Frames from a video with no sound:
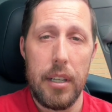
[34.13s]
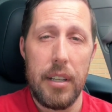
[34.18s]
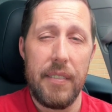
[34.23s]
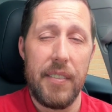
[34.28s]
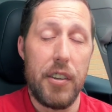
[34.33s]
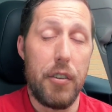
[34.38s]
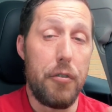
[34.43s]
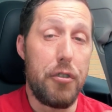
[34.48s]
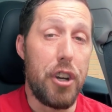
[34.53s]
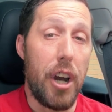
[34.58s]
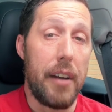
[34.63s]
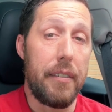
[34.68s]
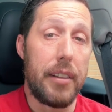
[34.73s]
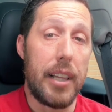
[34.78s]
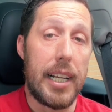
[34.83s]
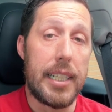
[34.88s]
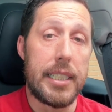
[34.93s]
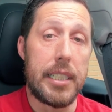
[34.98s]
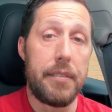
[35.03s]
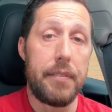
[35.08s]
If you drive
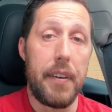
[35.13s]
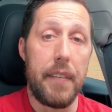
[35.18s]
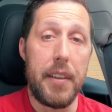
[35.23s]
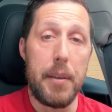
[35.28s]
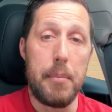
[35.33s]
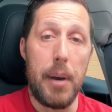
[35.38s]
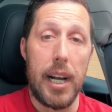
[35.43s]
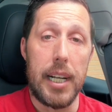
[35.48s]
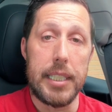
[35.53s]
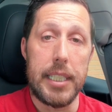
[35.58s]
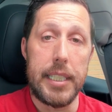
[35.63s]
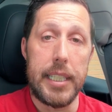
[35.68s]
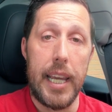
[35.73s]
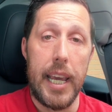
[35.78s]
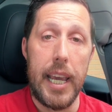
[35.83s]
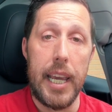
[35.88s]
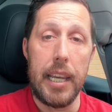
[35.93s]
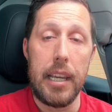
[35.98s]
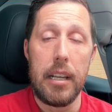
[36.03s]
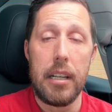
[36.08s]
less than 50 miles a
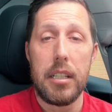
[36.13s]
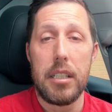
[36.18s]
day,